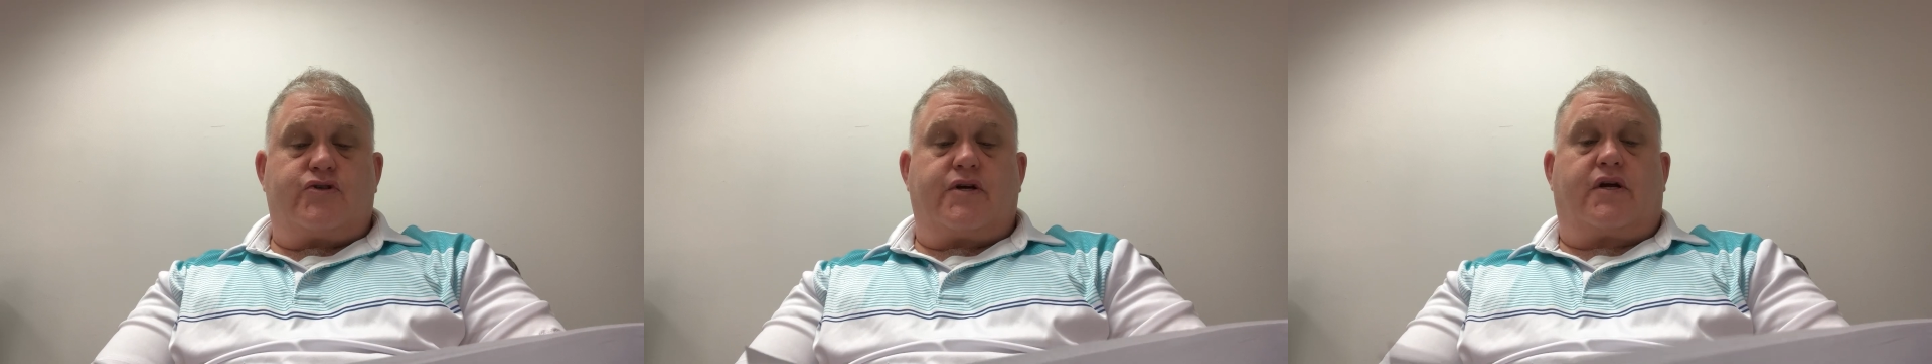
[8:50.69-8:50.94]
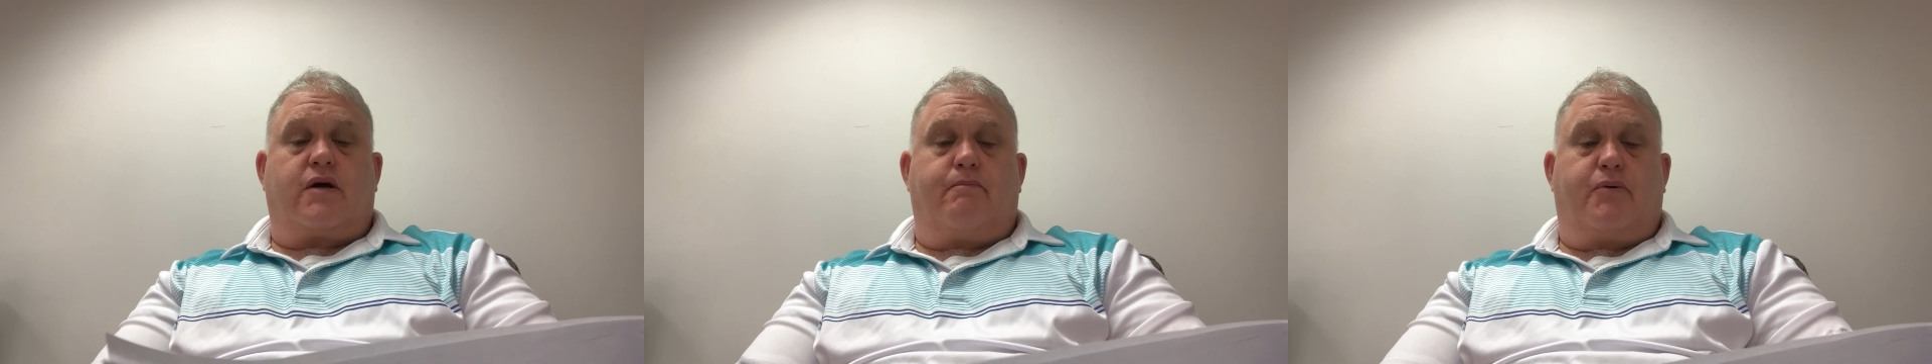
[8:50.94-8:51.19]

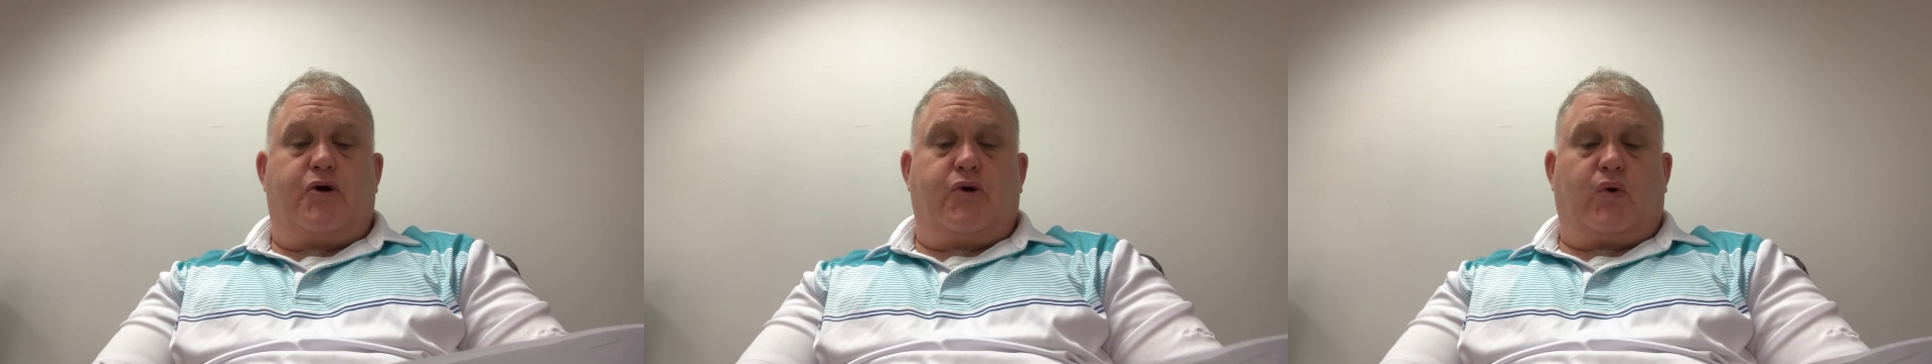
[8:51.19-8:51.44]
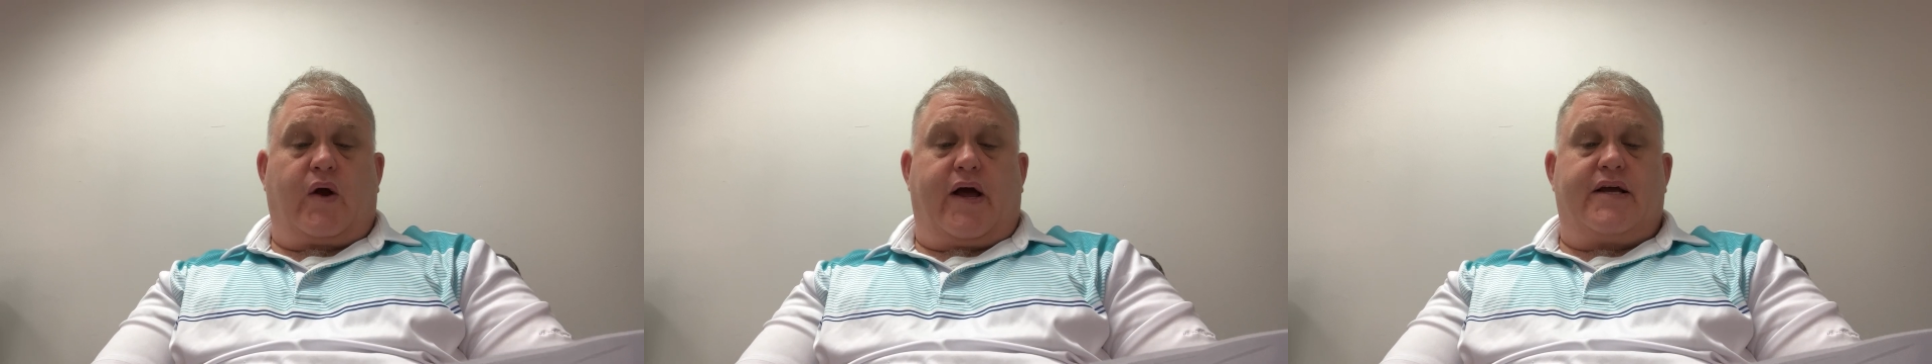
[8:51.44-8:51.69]

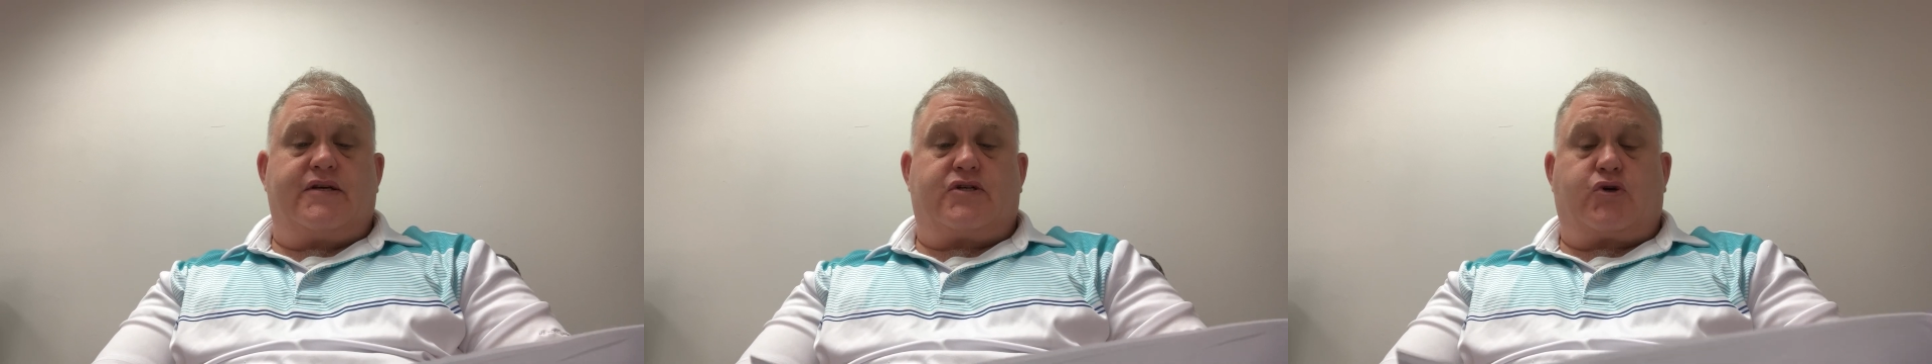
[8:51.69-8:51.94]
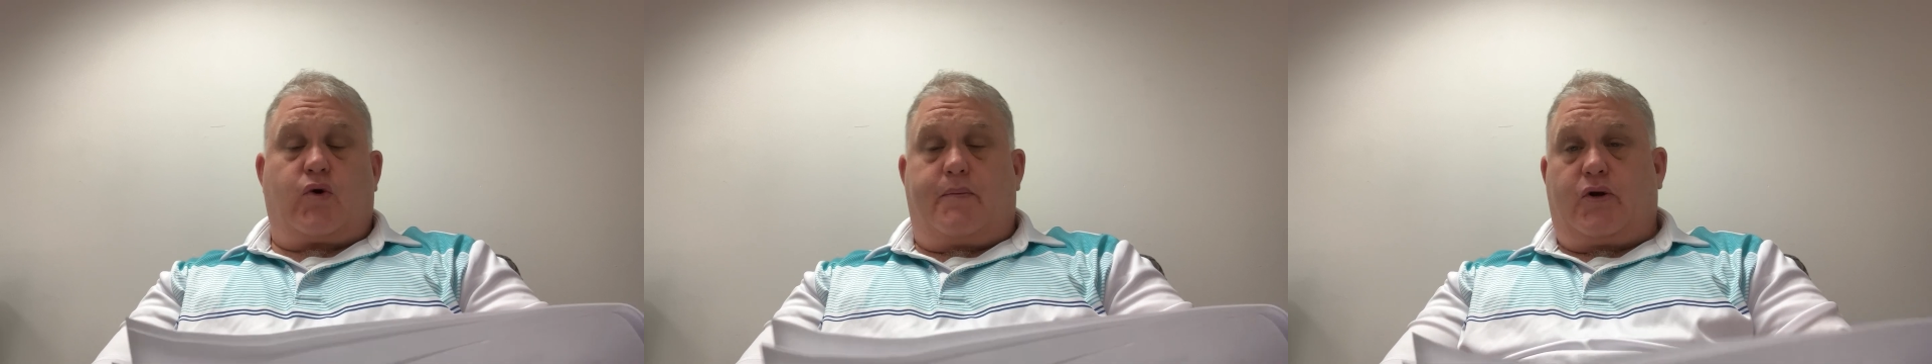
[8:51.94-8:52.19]
computerized
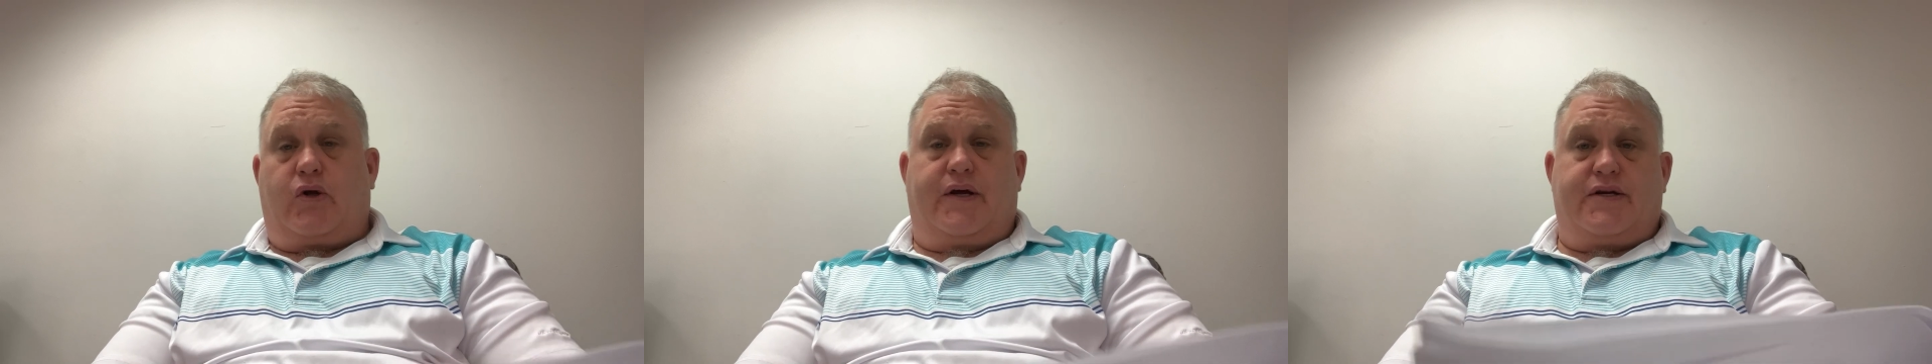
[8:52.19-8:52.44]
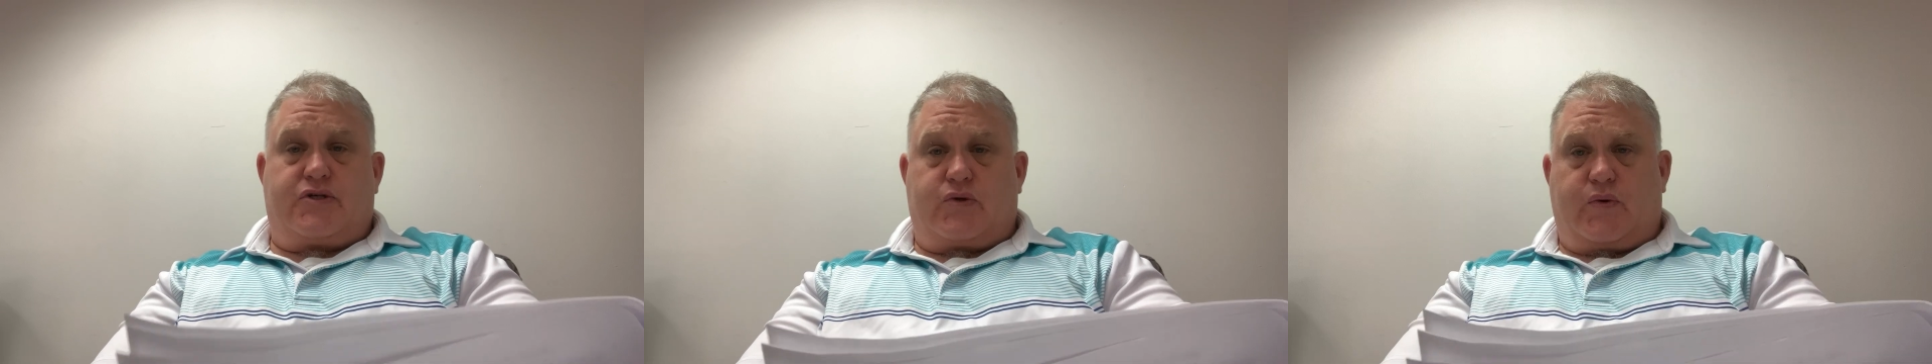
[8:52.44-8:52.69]
criminal
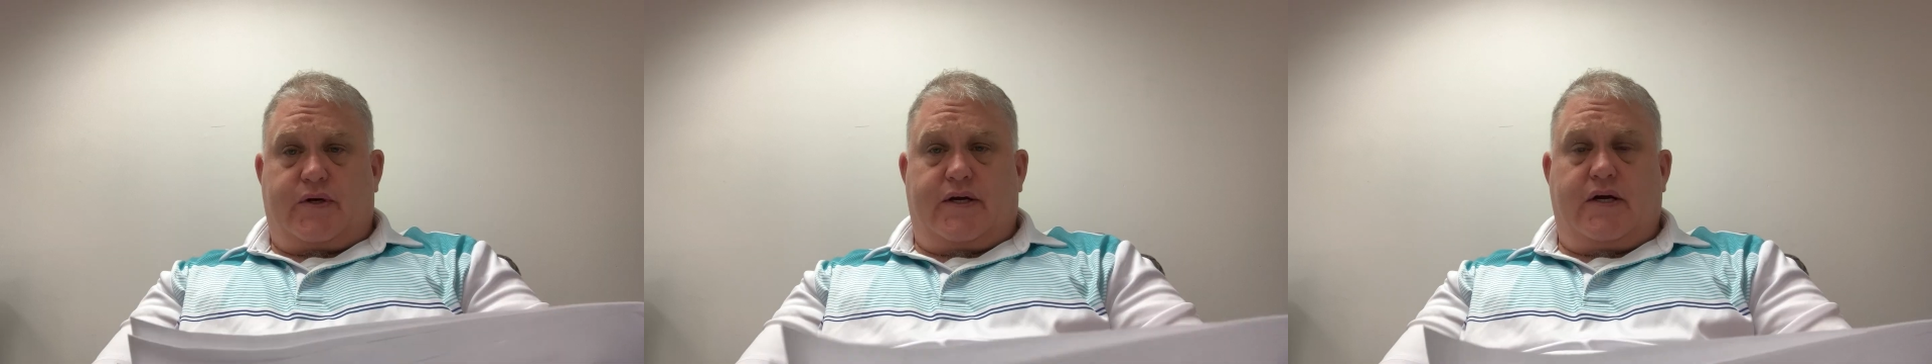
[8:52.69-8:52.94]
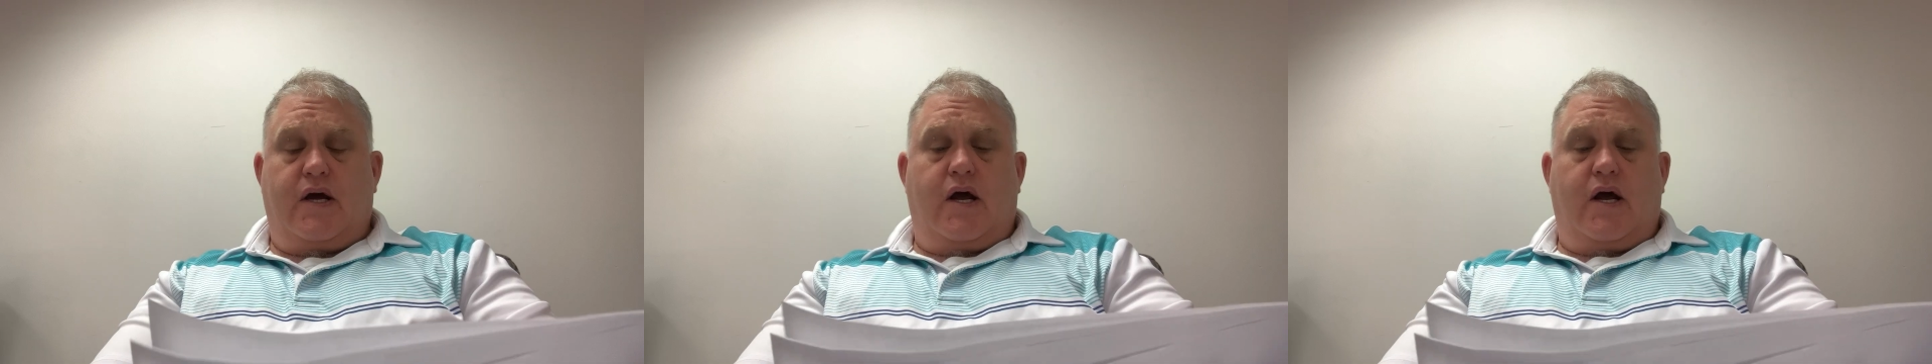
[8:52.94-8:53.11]
history,